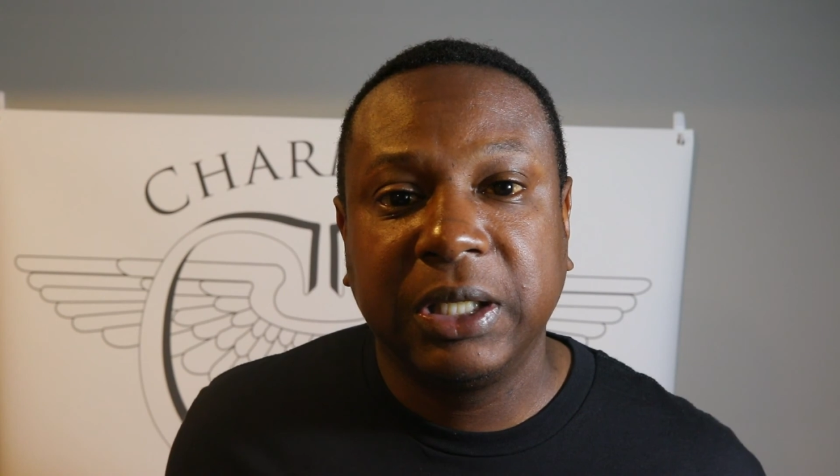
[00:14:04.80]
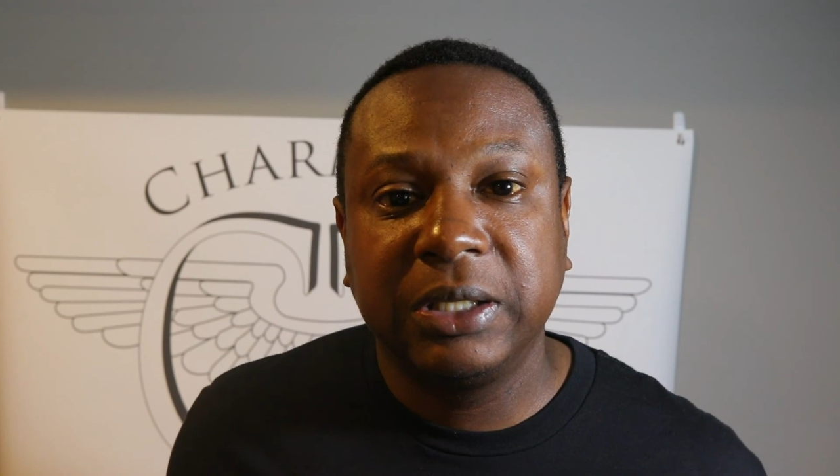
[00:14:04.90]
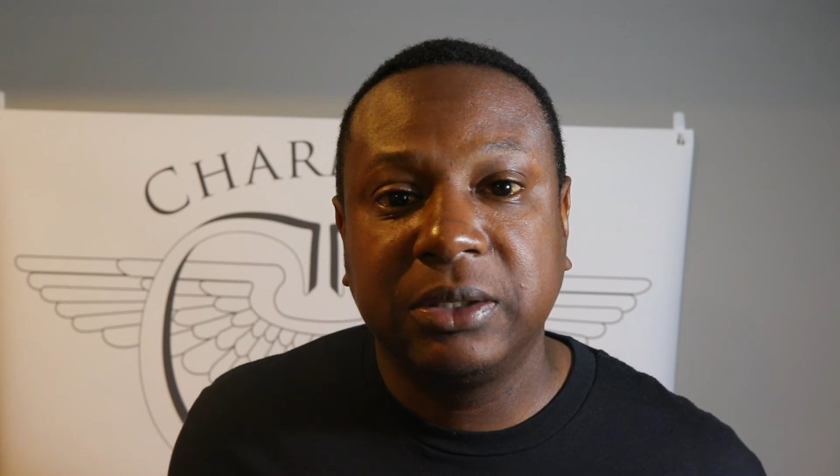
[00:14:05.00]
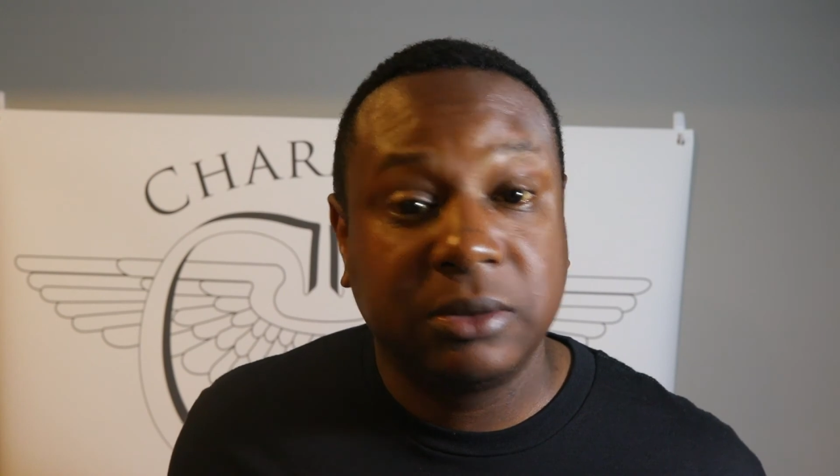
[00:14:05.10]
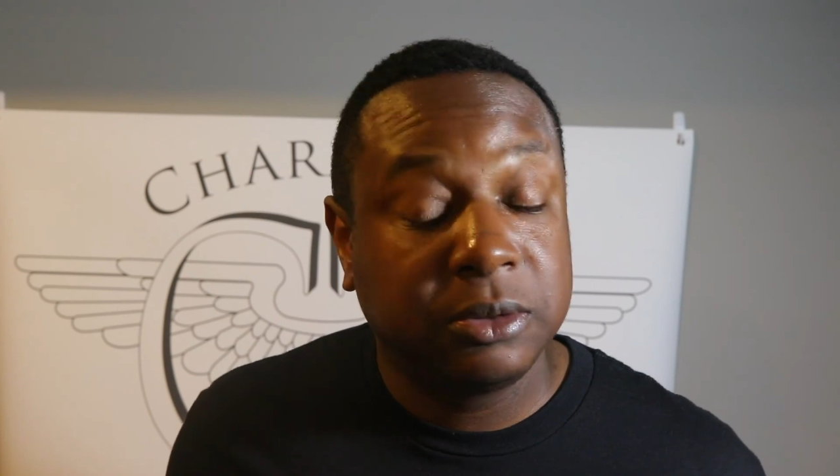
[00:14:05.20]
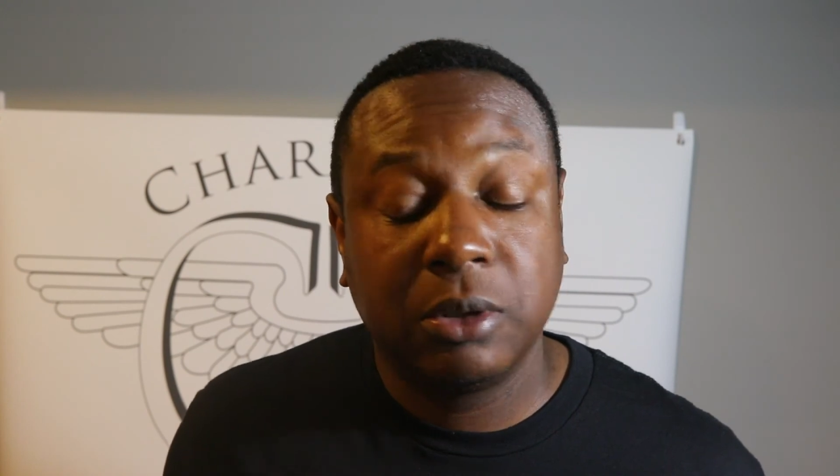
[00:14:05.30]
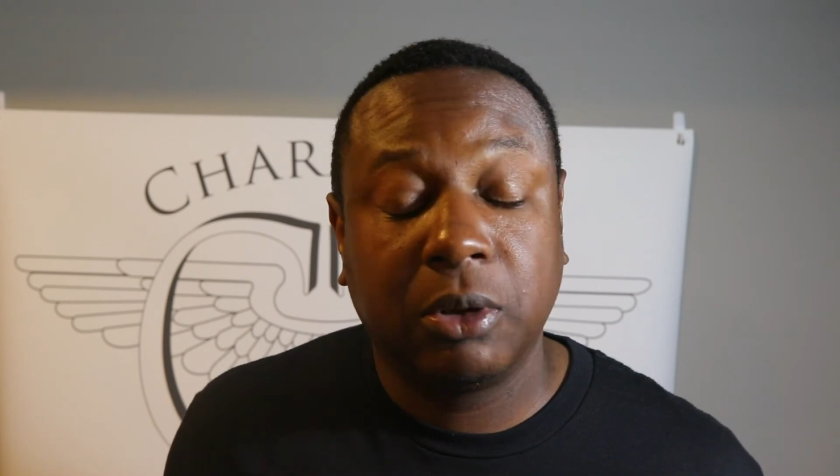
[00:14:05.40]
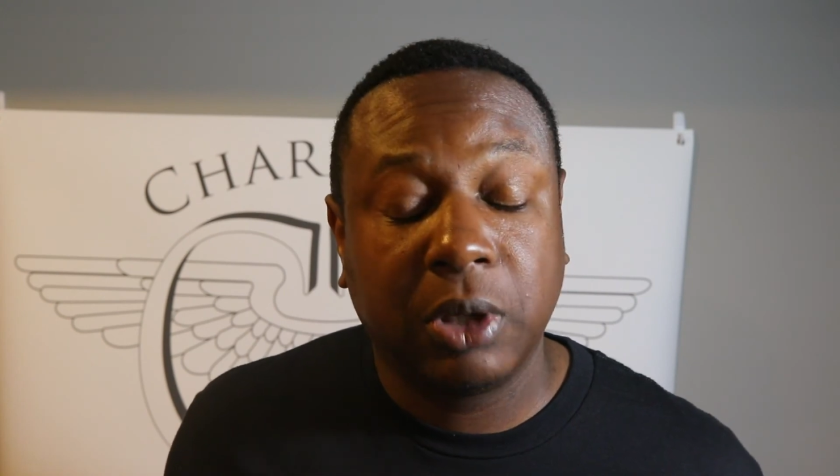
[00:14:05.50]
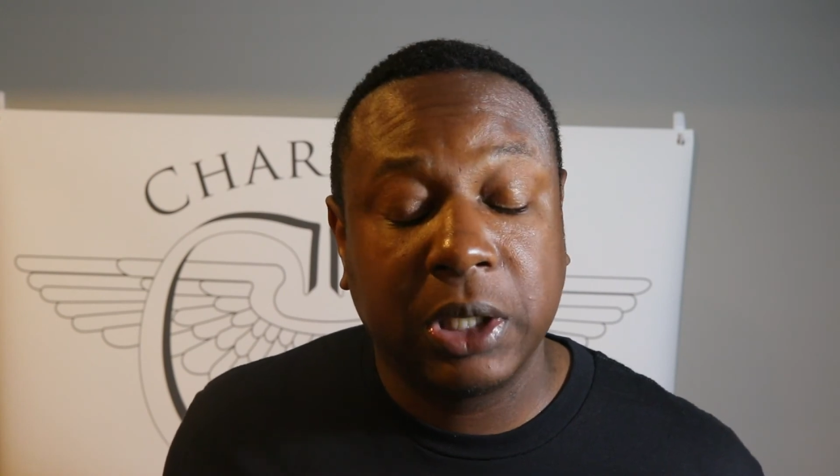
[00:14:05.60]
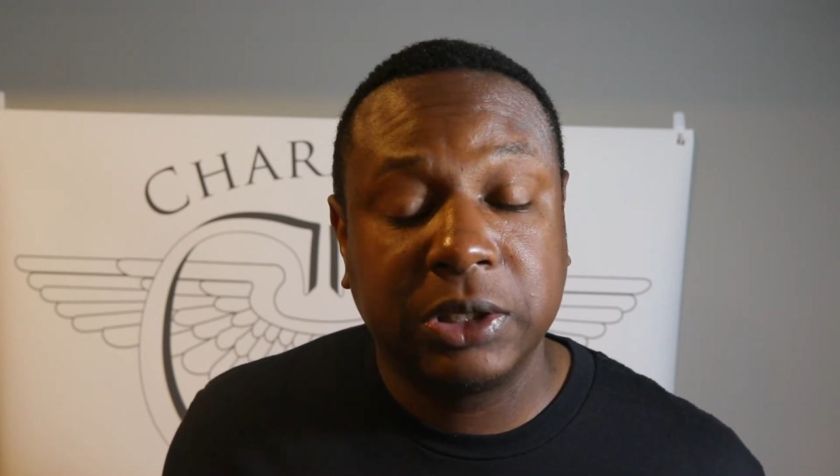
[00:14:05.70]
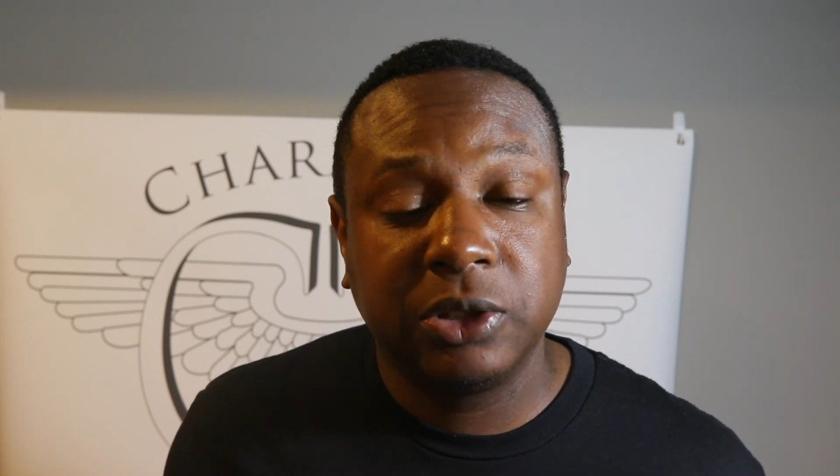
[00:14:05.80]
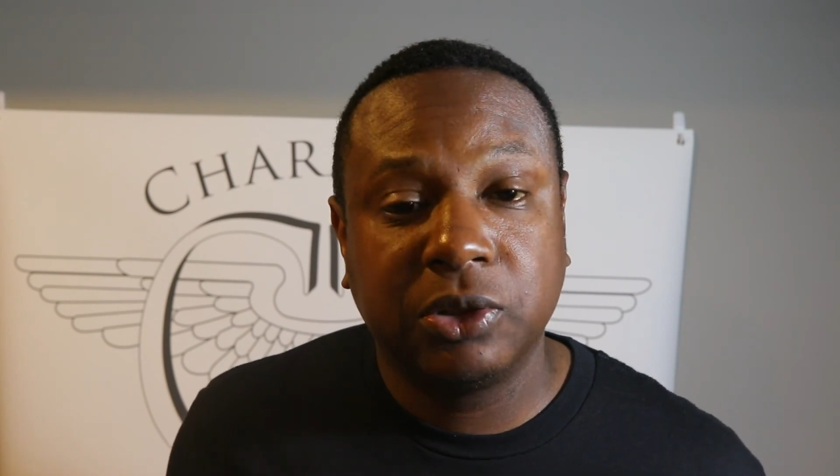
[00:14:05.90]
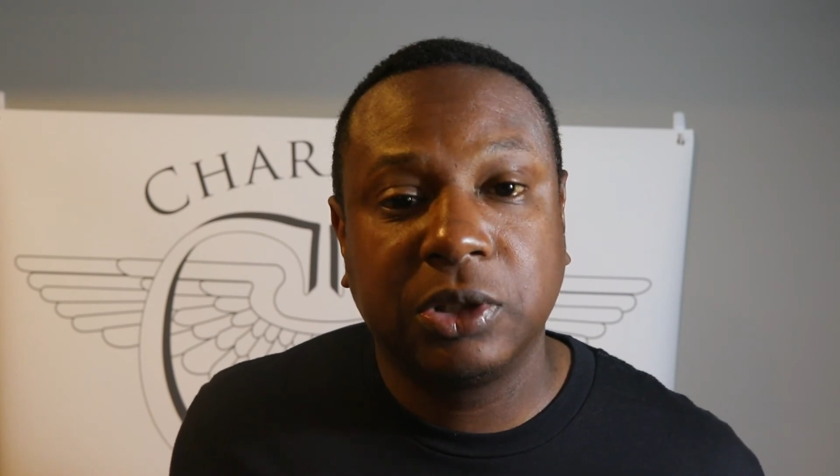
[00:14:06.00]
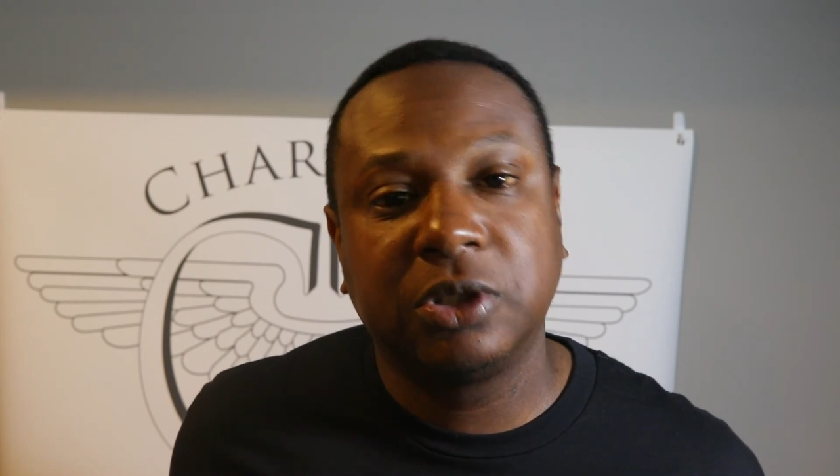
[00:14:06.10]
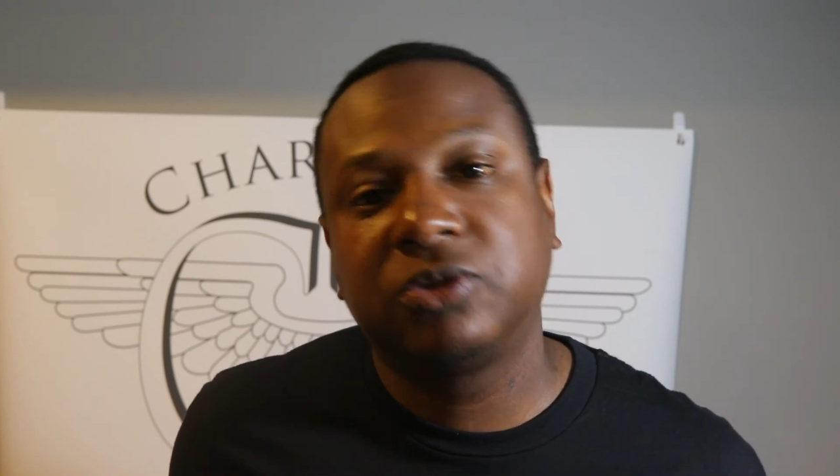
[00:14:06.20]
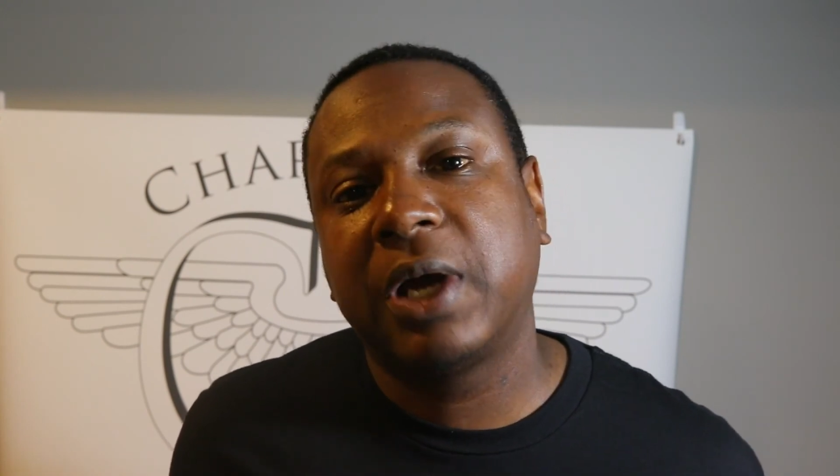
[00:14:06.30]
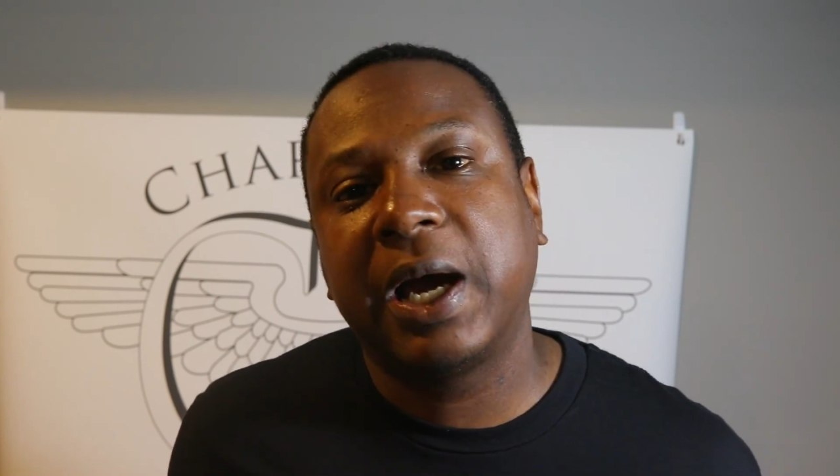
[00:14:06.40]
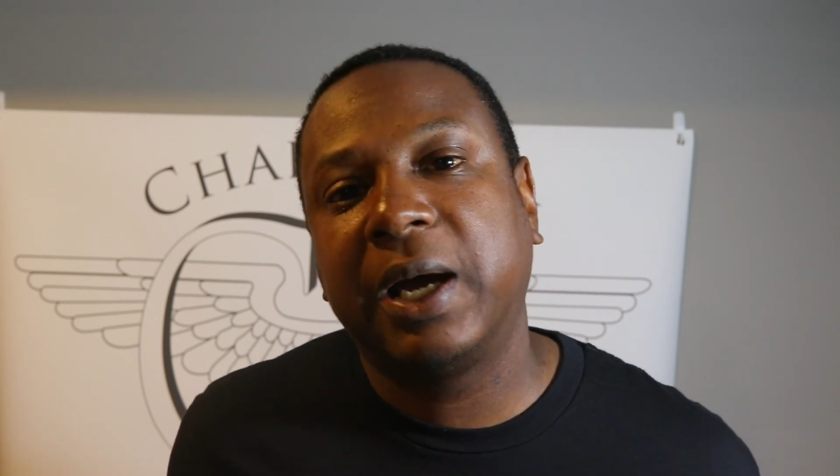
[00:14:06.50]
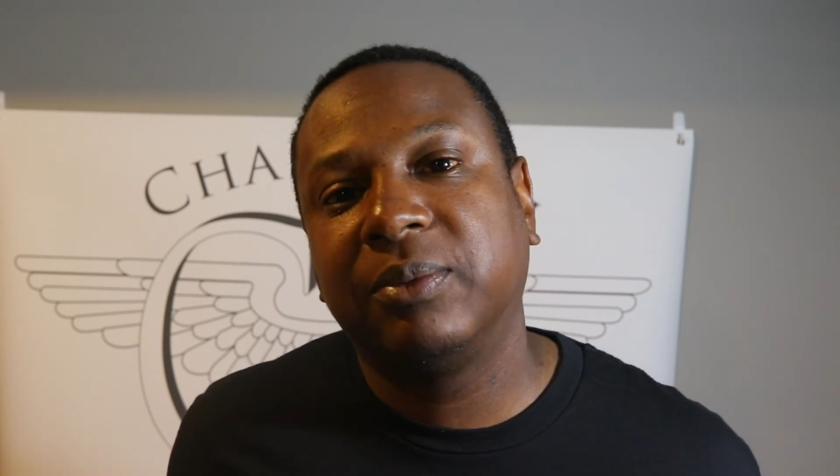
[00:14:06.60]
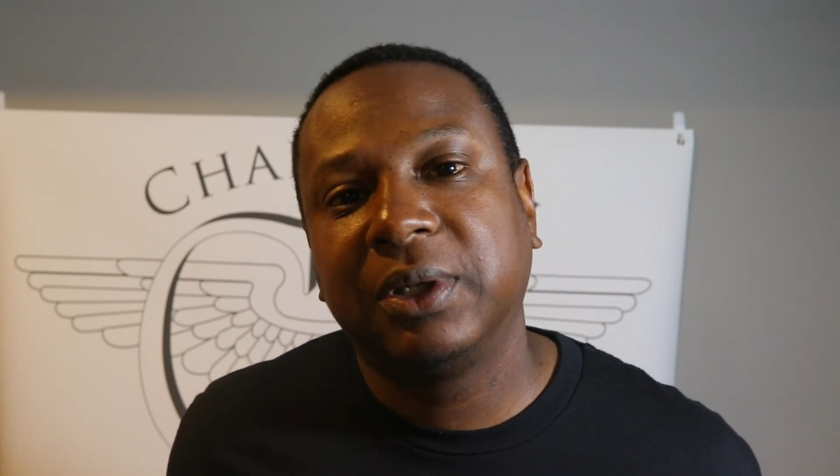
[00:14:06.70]
continue to
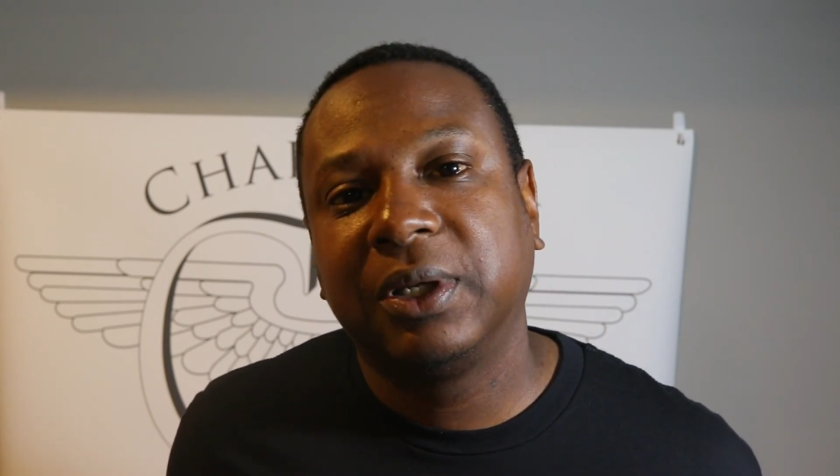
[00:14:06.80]
subscribe,